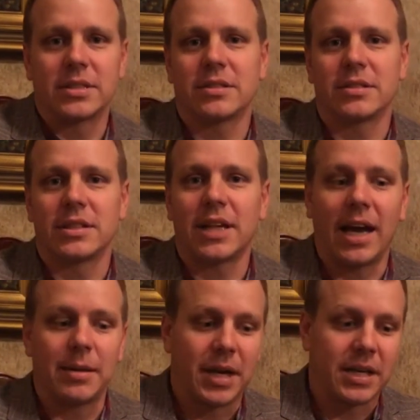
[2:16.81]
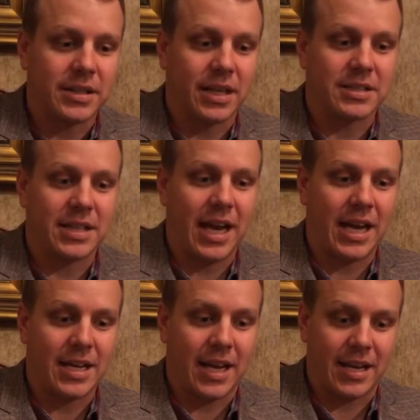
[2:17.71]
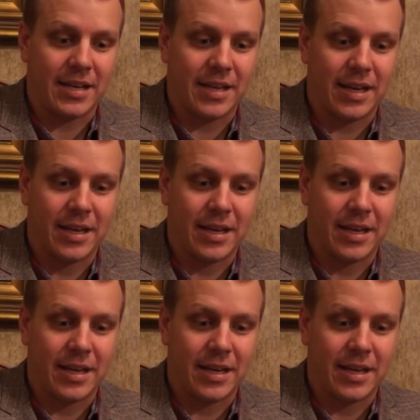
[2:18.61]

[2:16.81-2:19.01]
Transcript: This is a time that I set aside and